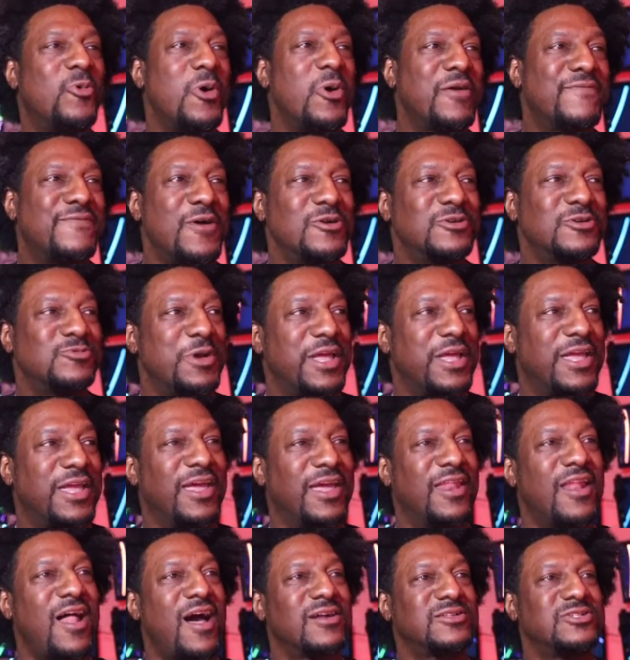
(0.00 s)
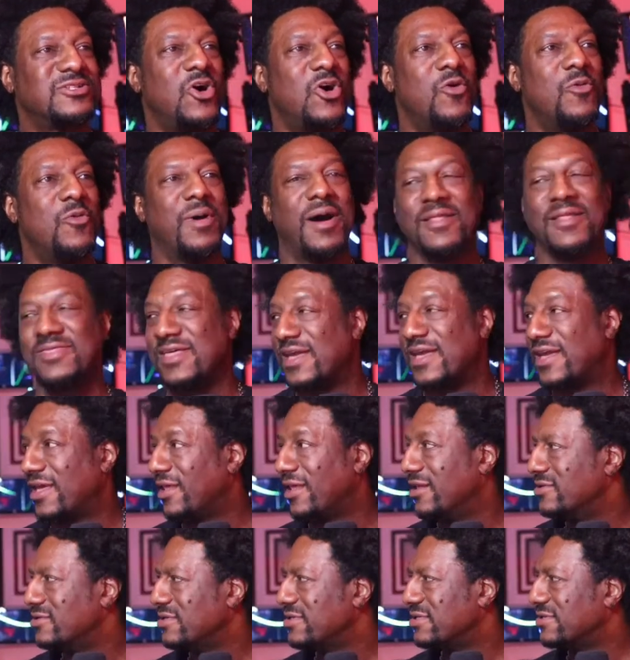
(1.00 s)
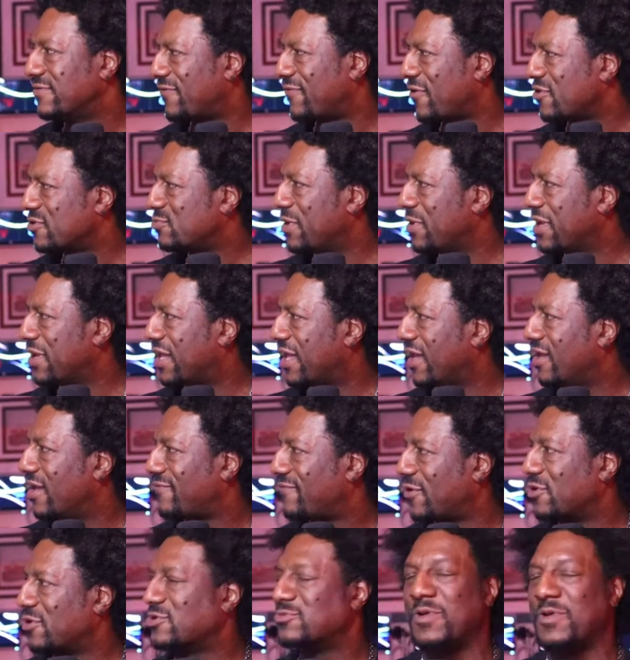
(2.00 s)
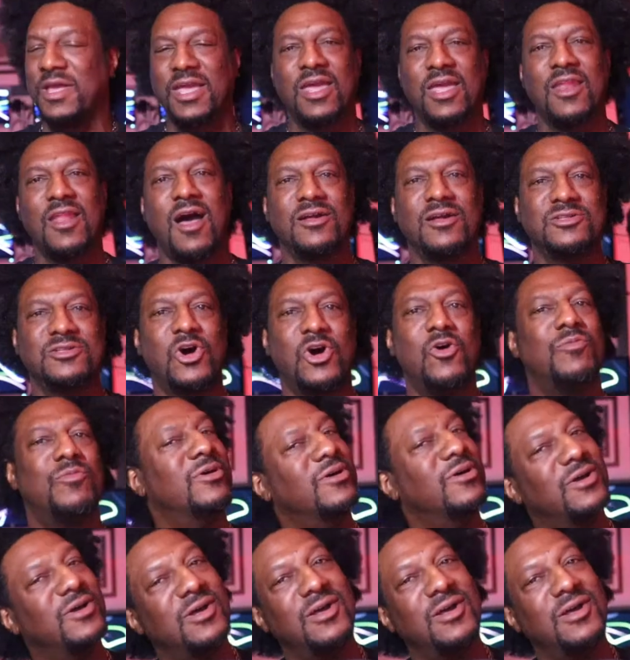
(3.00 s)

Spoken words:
quick. First weekend of October, I think it is. This is the first weekend. First weekend of October.